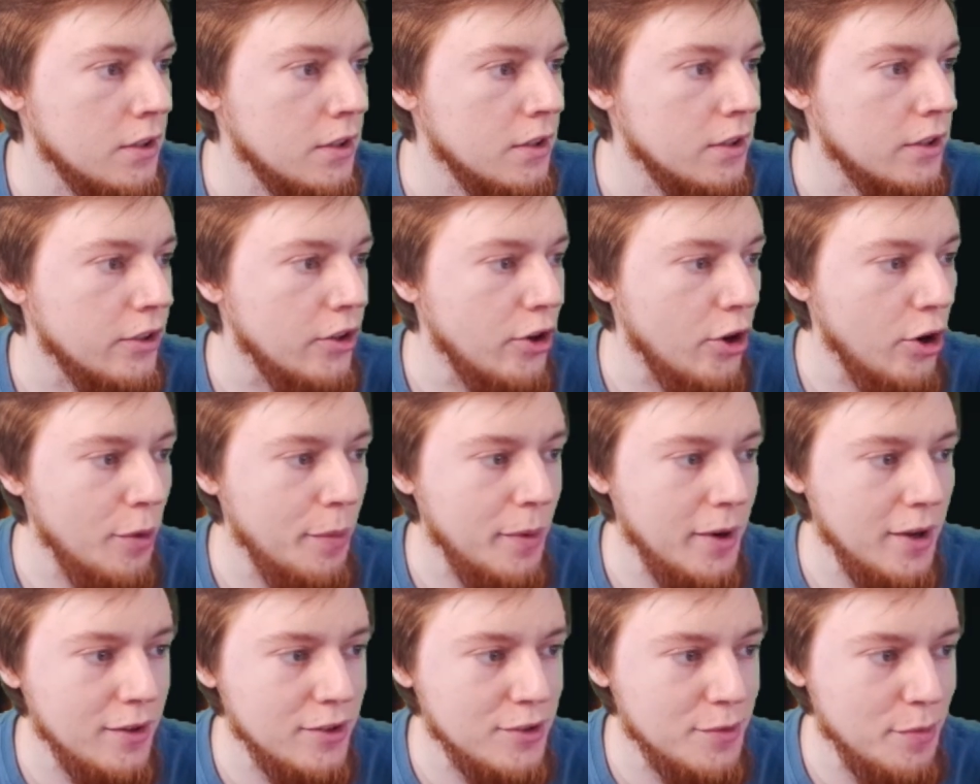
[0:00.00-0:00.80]

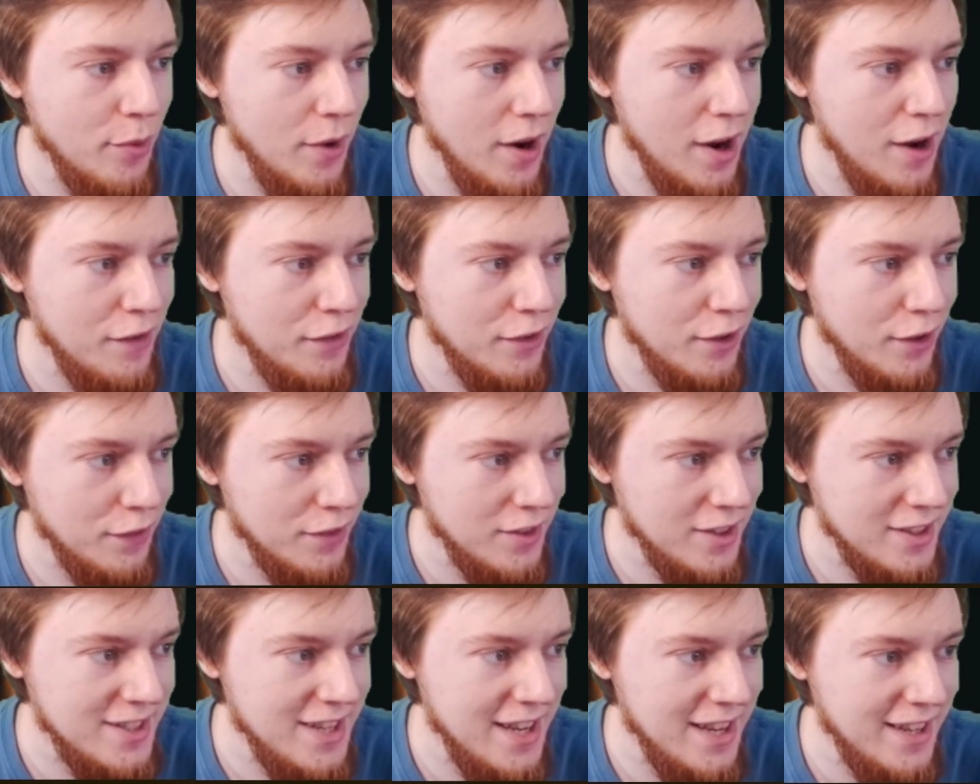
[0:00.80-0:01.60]
Nobody was brave enough
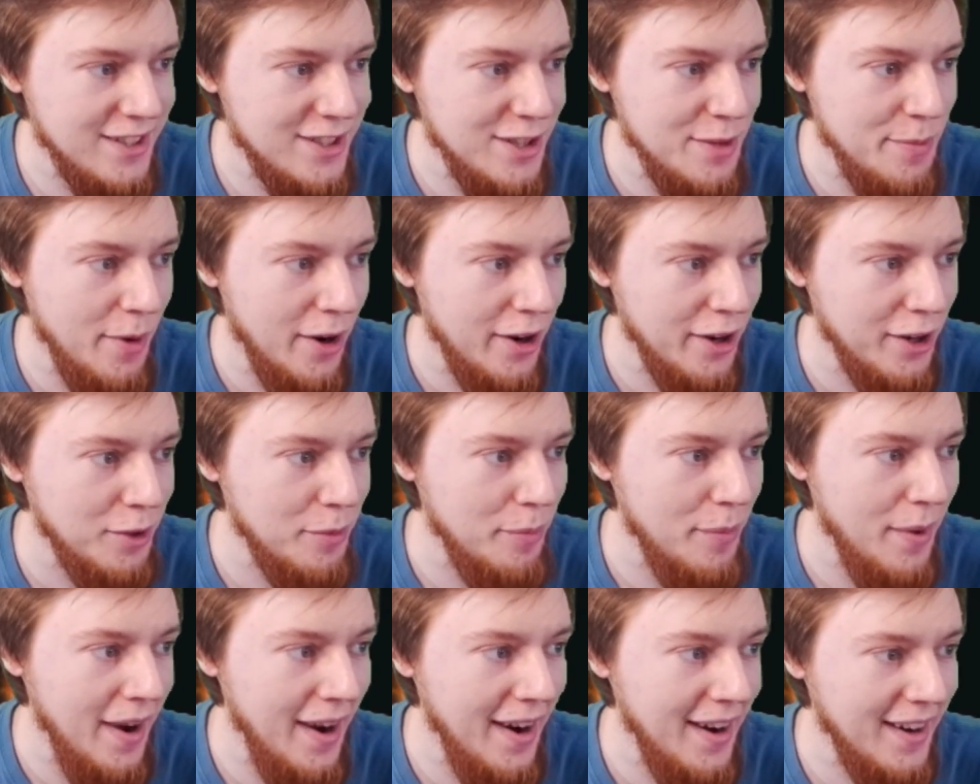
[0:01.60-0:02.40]
to take Demonic
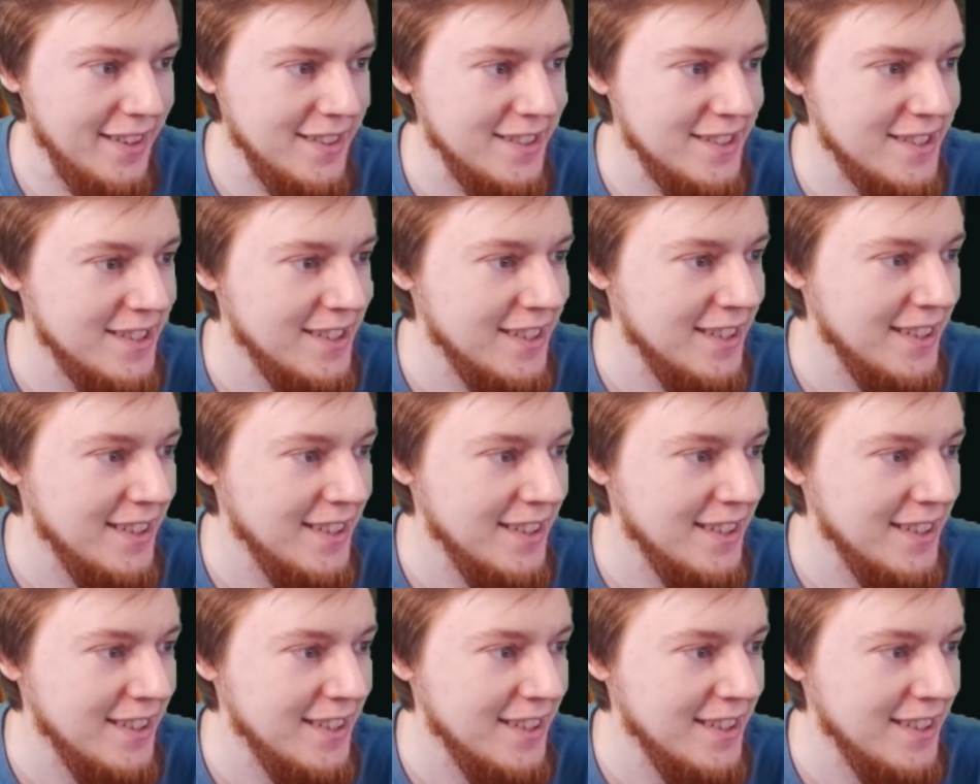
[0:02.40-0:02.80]
Pact.